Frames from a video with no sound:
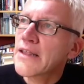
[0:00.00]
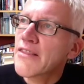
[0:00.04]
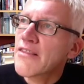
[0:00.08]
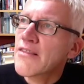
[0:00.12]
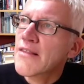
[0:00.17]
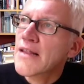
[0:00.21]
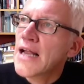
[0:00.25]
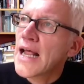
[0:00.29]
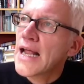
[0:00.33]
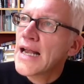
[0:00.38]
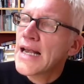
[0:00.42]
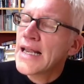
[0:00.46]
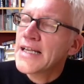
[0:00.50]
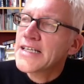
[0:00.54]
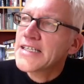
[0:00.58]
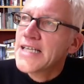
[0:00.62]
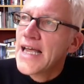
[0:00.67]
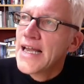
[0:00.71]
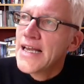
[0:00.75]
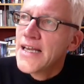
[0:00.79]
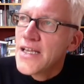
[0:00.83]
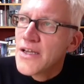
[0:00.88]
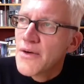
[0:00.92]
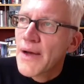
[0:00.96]
slightly
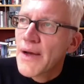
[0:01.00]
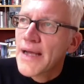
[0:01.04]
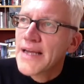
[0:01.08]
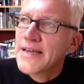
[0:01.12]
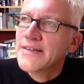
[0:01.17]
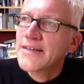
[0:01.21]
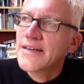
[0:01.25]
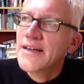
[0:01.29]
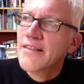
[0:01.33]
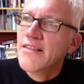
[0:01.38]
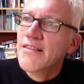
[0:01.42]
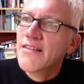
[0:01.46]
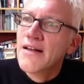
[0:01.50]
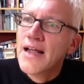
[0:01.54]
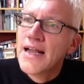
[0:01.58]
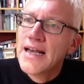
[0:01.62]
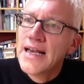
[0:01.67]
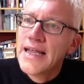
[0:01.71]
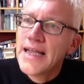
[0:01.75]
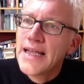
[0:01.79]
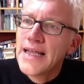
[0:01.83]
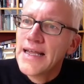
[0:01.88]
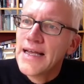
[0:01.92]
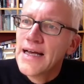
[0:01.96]
attenuated, a
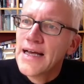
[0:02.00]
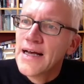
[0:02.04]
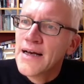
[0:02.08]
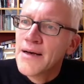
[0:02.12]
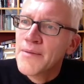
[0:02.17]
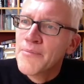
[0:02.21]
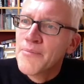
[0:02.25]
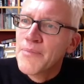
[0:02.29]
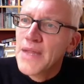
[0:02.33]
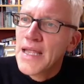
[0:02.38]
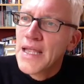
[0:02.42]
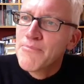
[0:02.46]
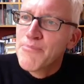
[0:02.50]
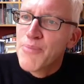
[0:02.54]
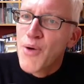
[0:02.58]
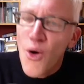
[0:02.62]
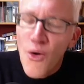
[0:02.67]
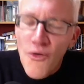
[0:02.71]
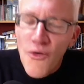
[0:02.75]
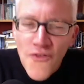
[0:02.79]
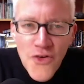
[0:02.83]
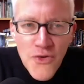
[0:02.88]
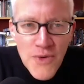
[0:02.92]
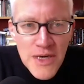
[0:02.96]
slightly
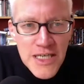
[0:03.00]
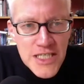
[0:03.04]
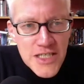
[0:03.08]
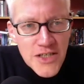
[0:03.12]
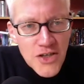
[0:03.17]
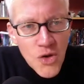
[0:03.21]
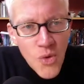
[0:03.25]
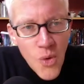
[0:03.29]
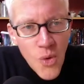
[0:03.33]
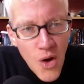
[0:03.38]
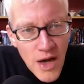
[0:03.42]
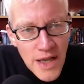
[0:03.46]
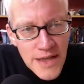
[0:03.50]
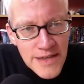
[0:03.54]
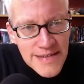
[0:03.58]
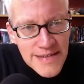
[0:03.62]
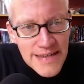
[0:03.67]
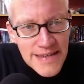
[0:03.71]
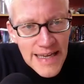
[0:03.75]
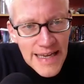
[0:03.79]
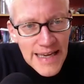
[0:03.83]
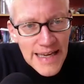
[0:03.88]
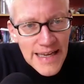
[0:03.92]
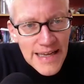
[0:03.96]
impoverished
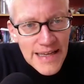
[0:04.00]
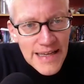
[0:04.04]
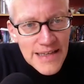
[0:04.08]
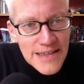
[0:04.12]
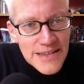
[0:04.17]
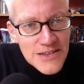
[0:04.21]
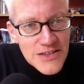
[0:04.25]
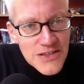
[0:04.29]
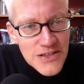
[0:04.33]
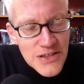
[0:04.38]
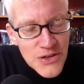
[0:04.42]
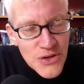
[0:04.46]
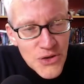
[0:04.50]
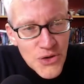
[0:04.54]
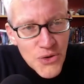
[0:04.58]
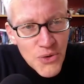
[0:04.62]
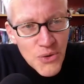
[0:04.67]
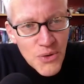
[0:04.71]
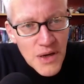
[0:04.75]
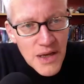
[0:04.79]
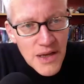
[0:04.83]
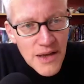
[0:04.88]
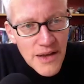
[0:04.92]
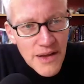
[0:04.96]
quality
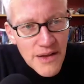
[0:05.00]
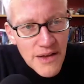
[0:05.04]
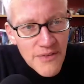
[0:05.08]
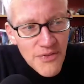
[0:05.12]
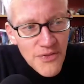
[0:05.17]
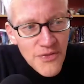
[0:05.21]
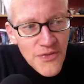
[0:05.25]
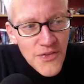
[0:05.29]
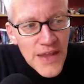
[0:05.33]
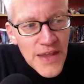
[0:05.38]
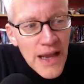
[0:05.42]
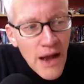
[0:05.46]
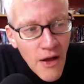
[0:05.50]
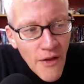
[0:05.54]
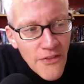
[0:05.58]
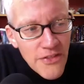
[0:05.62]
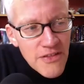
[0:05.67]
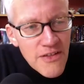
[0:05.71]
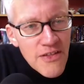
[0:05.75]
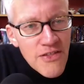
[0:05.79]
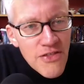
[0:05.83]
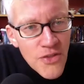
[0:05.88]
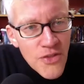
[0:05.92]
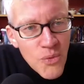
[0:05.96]
to the
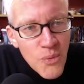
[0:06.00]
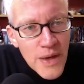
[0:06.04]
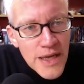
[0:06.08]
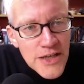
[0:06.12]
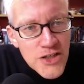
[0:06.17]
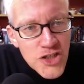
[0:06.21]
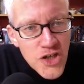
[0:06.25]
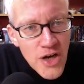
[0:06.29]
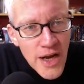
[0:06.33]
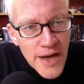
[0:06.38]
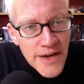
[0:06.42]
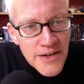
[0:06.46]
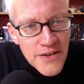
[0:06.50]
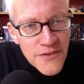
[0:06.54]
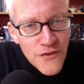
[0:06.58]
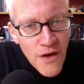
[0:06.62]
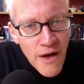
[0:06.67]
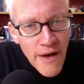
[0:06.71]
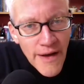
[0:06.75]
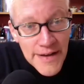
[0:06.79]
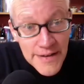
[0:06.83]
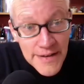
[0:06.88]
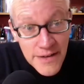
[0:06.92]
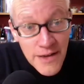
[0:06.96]
answers that we're trying to
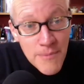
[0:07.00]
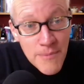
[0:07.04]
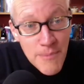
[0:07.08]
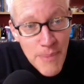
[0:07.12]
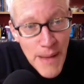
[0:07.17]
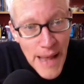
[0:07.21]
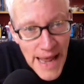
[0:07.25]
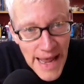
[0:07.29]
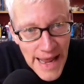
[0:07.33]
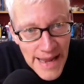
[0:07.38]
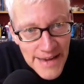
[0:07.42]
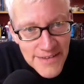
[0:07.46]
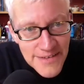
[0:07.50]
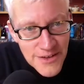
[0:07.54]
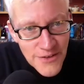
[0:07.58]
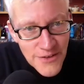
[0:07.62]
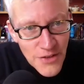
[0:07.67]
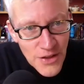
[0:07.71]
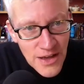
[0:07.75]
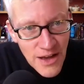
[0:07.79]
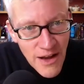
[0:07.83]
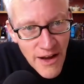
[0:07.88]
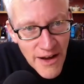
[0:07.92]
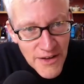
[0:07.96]
find compared
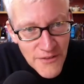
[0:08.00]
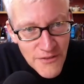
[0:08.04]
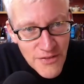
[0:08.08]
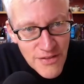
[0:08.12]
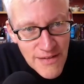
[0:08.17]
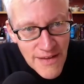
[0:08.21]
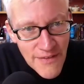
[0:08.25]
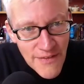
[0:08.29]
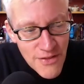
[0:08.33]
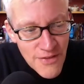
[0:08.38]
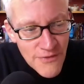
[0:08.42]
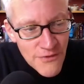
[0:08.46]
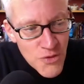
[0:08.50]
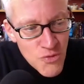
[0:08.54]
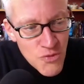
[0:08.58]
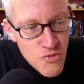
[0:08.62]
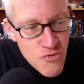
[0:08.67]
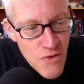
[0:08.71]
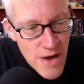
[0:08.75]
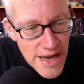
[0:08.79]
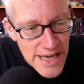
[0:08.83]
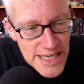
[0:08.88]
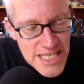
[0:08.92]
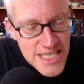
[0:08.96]
to the kind of sense of the
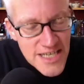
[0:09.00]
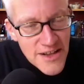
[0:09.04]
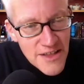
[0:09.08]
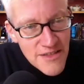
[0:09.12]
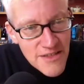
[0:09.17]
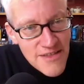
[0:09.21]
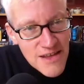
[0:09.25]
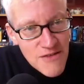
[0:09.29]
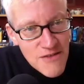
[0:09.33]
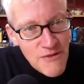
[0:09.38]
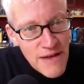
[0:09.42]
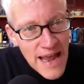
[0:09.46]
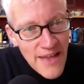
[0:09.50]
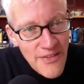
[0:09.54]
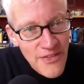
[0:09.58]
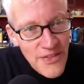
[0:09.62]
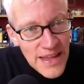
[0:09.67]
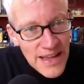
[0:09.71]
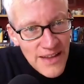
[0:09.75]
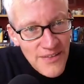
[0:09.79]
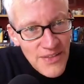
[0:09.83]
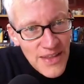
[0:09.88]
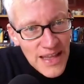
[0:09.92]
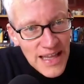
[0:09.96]
richness you get,
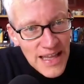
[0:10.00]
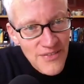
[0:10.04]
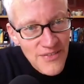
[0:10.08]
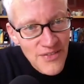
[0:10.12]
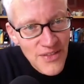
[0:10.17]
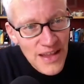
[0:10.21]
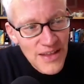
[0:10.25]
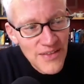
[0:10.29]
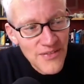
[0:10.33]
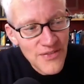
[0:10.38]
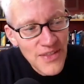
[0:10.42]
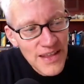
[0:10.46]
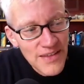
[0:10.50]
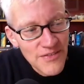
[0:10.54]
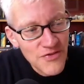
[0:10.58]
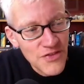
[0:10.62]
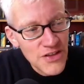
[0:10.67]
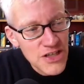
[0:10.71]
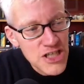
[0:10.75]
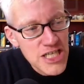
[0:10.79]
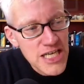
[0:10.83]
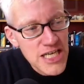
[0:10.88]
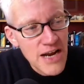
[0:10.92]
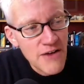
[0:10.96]
the
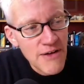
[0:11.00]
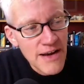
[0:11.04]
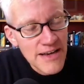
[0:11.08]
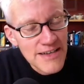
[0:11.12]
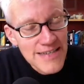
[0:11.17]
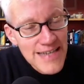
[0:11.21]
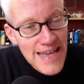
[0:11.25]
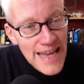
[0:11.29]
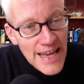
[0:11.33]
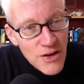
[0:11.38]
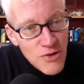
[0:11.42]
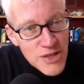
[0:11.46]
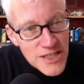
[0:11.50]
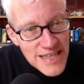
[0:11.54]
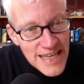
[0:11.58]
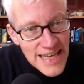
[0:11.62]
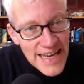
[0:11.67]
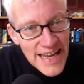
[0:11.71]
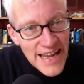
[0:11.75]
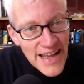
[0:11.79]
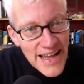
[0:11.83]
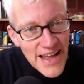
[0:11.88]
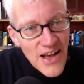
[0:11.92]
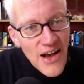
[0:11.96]
sheer
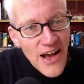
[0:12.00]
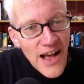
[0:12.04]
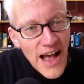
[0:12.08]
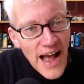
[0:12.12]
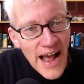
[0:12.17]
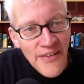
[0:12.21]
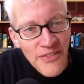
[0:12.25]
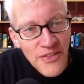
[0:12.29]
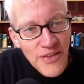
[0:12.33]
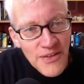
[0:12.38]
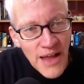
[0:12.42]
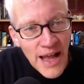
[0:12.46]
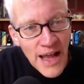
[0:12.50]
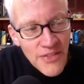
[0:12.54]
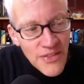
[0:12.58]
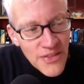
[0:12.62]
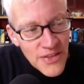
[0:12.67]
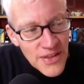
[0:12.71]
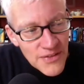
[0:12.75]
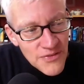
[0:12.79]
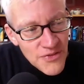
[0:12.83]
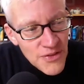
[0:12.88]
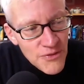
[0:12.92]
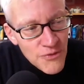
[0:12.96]
antiquity and
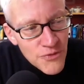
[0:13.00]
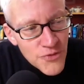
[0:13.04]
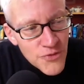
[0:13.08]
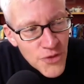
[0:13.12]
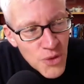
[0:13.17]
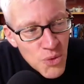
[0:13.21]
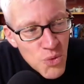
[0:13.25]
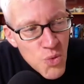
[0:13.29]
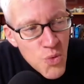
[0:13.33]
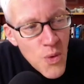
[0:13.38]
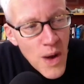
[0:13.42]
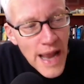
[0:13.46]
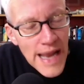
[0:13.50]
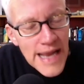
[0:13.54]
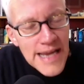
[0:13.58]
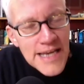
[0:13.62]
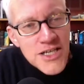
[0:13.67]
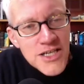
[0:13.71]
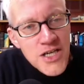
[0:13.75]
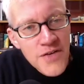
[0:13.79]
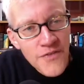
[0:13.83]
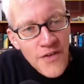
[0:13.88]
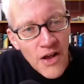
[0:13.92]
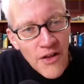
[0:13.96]
the
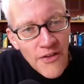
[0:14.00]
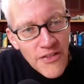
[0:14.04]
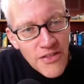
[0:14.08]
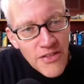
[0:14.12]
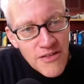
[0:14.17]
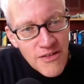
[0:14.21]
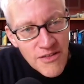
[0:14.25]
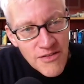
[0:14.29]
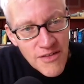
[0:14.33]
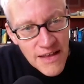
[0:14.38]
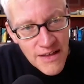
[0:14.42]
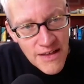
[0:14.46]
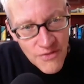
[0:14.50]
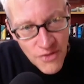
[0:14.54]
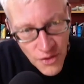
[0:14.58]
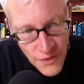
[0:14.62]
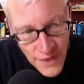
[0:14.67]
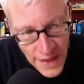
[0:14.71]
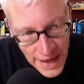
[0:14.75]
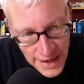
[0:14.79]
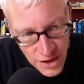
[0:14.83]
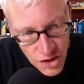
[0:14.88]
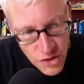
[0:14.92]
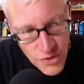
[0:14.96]
range of answers
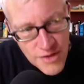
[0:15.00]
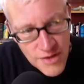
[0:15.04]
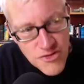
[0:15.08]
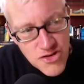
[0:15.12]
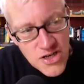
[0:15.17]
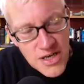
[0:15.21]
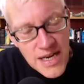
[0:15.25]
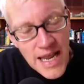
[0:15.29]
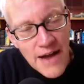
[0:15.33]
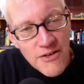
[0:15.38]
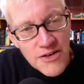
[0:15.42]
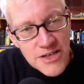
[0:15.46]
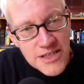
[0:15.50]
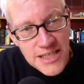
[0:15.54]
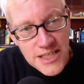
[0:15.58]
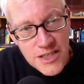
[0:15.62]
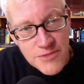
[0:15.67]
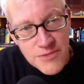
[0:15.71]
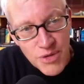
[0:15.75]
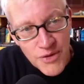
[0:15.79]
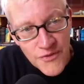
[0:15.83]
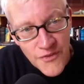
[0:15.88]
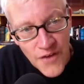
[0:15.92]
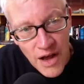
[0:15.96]
that Christian
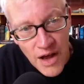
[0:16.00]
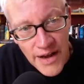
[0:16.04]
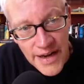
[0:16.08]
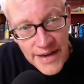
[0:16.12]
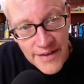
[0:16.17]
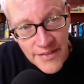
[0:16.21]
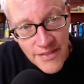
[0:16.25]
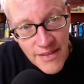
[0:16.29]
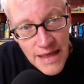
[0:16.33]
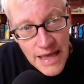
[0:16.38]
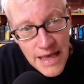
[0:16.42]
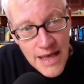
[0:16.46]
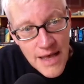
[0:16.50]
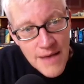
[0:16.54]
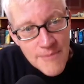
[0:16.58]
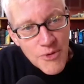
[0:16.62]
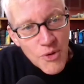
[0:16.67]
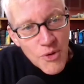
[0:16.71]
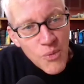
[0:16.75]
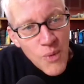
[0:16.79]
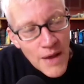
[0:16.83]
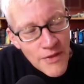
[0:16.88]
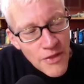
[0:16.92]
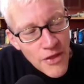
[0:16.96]
heritage provides.
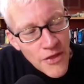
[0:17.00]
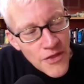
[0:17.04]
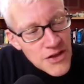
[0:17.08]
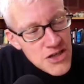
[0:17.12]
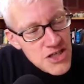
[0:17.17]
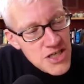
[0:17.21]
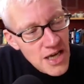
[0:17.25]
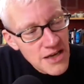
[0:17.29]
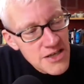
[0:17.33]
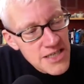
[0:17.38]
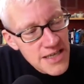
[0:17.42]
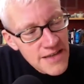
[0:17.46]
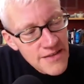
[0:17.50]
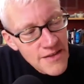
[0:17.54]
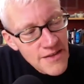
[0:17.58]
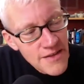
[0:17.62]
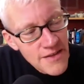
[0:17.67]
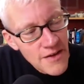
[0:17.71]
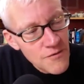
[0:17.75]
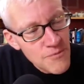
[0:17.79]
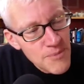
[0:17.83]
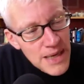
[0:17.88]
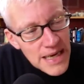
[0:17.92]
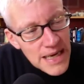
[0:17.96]
But whether the churches
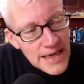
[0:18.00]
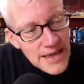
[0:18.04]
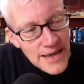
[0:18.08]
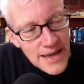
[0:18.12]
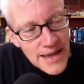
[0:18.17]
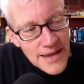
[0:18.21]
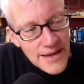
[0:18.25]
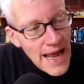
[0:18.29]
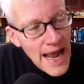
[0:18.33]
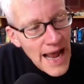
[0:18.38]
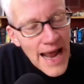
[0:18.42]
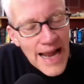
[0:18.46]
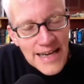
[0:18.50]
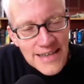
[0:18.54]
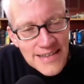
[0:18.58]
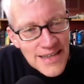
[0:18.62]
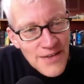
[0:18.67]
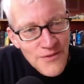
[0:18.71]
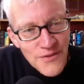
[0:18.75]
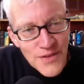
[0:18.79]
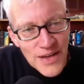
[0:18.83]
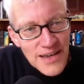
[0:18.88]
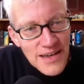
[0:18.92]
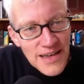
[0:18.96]
have been
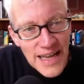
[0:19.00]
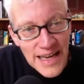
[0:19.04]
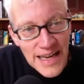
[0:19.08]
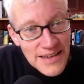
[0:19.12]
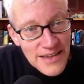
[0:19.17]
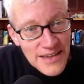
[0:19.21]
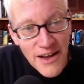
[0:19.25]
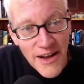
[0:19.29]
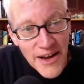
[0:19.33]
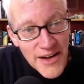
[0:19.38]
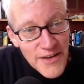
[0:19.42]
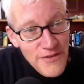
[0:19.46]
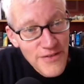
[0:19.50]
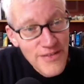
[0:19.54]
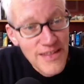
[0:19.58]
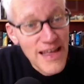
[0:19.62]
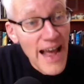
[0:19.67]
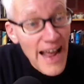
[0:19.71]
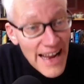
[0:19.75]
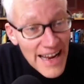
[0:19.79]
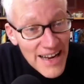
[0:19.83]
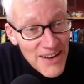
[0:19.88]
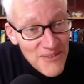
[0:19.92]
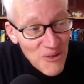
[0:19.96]
active in kind of
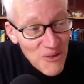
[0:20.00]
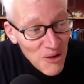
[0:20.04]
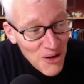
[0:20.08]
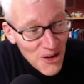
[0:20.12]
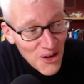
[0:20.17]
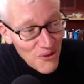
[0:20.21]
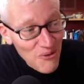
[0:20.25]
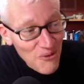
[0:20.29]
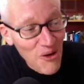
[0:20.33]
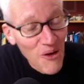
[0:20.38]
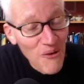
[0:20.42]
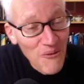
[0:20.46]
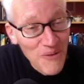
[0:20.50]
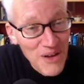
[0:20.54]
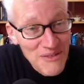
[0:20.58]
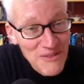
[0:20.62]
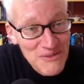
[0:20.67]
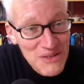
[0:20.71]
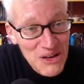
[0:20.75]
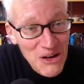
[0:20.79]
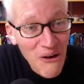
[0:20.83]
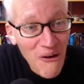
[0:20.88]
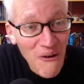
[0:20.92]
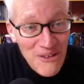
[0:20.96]
saying, well, look what
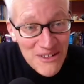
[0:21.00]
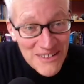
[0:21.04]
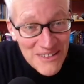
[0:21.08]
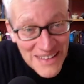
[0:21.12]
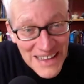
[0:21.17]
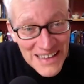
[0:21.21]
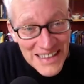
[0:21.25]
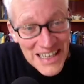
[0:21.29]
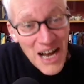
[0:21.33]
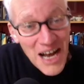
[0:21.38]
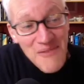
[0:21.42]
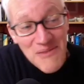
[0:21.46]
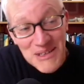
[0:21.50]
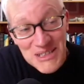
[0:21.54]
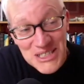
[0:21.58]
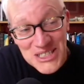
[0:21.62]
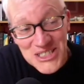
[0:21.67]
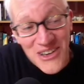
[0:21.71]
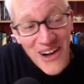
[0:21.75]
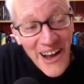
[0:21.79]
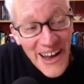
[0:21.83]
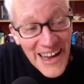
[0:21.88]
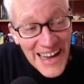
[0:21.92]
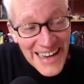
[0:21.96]
we've got, come and
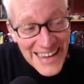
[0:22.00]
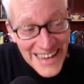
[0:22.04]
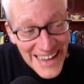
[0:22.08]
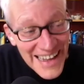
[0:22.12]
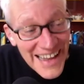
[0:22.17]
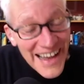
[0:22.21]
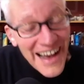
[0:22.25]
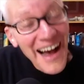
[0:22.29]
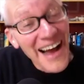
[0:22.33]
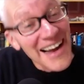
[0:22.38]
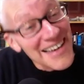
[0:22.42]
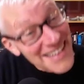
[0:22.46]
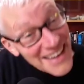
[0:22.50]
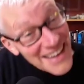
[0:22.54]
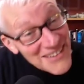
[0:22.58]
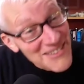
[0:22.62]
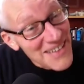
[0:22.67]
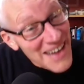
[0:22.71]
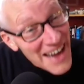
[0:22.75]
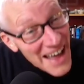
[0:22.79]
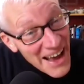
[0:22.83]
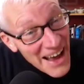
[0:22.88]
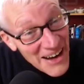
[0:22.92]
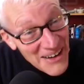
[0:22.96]
try it, I
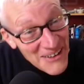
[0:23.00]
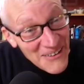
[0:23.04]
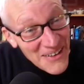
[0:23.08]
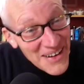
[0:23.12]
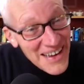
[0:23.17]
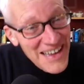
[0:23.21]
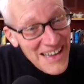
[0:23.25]
don't know.